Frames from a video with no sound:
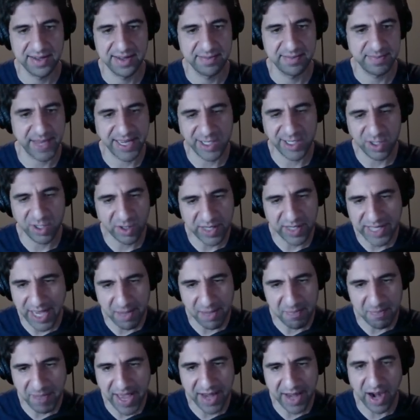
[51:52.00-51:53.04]
and you'll
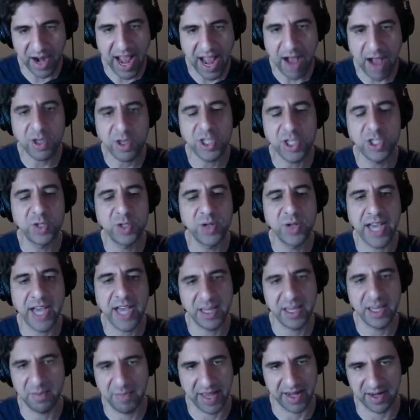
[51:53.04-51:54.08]
get better. How could you not
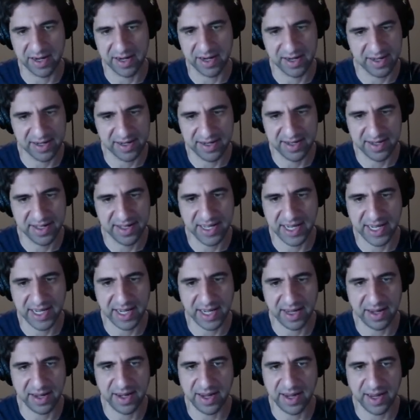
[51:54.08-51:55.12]
get better? Like,
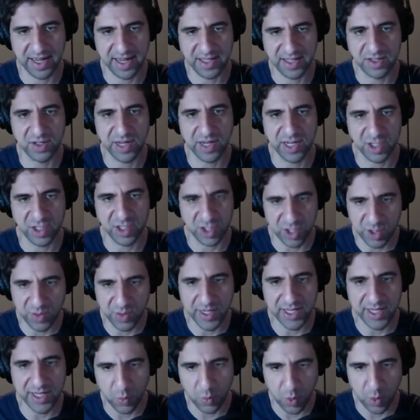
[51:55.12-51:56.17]
it's
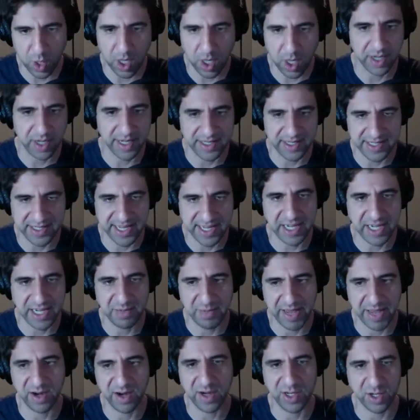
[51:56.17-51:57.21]
doing the work, it's getting
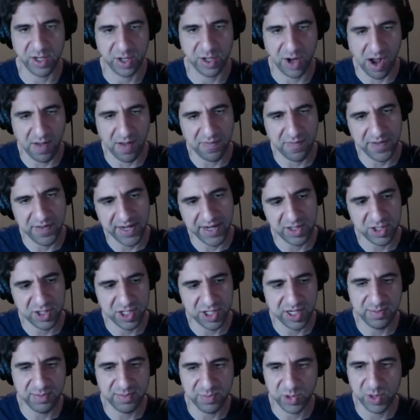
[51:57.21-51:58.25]
better, and your confidence
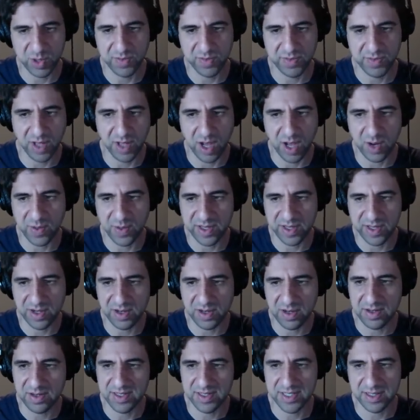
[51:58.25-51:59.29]
should improve along with
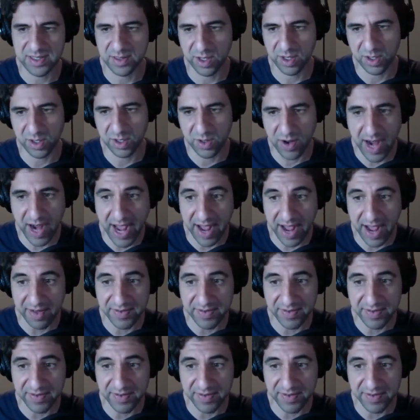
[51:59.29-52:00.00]
your craft.